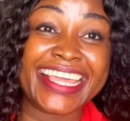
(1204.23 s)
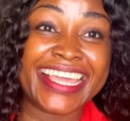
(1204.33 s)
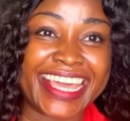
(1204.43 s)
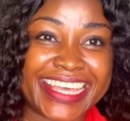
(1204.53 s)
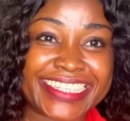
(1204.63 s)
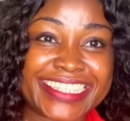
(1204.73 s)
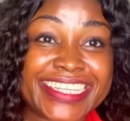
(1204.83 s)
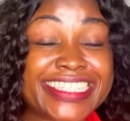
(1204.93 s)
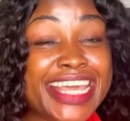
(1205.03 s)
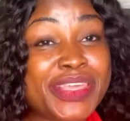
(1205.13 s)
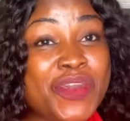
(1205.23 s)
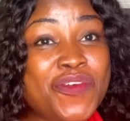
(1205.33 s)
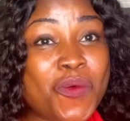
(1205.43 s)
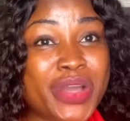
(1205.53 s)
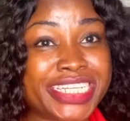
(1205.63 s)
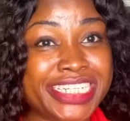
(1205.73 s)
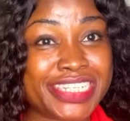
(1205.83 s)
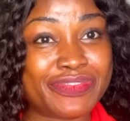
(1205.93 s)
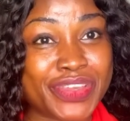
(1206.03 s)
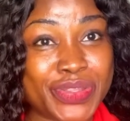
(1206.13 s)
Yes. Thank you for watching
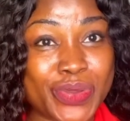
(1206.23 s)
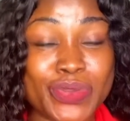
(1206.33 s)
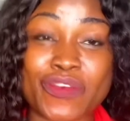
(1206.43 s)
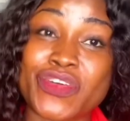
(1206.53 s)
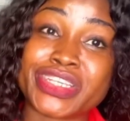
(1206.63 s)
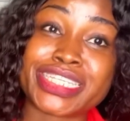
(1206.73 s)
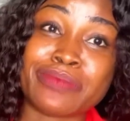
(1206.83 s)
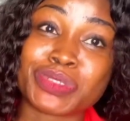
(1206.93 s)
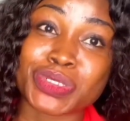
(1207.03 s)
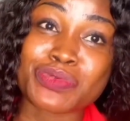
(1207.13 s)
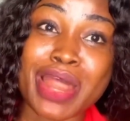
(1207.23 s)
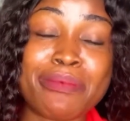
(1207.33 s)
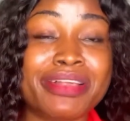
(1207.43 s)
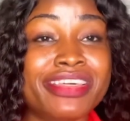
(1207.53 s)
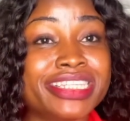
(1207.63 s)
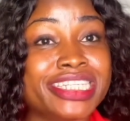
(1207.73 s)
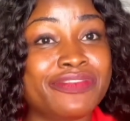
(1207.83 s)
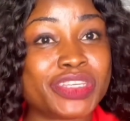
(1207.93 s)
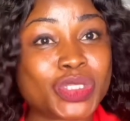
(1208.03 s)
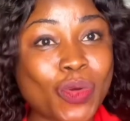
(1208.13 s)
this video. Your first time subscriber, this is
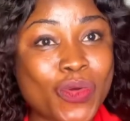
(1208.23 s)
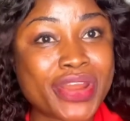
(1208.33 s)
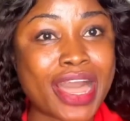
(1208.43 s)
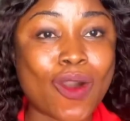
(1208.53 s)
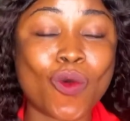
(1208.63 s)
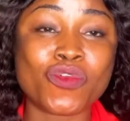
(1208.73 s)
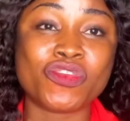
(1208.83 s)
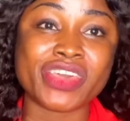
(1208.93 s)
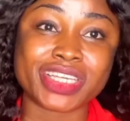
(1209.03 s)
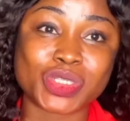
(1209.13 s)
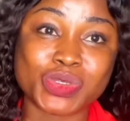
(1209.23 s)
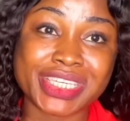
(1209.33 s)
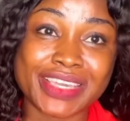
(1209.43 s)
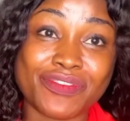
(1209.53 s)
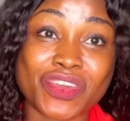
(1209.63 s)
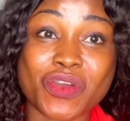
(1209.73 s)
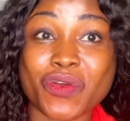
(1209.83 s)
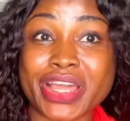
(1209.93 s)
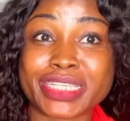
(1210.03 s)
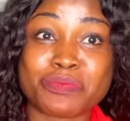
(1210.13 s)
Victoria of Viasuyi
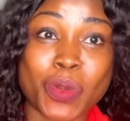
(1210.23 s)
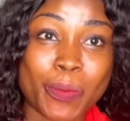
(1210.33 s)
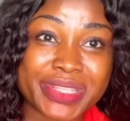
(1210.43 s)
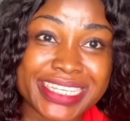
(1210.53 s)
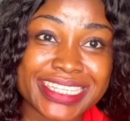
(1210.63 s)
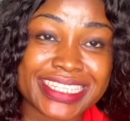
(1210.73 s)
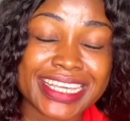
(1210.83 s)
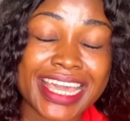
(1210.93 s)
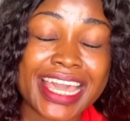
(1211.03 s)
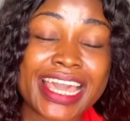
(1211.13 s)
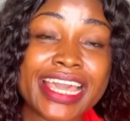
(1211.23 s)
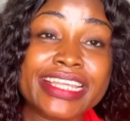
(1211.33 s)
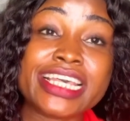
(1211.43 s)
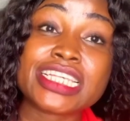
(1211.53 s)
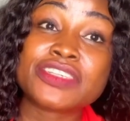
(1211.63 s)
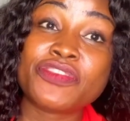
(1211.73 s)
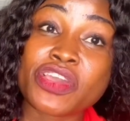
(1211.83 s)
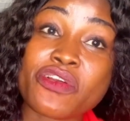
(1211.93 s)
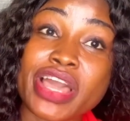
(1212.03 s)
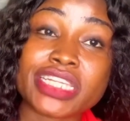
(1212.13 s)
Vicrest Properties. This is
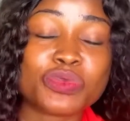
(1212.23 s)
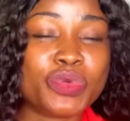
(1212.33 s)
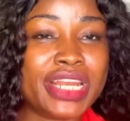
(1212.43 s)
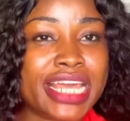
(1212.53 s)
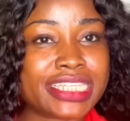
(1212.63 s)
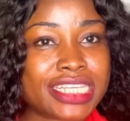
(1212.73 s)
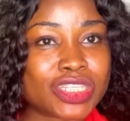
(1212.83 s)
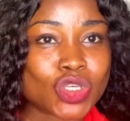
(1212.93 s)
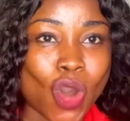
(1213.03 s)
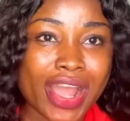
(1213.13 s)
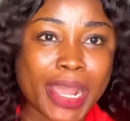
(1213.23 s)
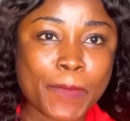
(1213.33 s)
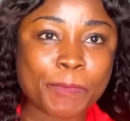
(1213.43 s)
Vicrest Real Estate Talk.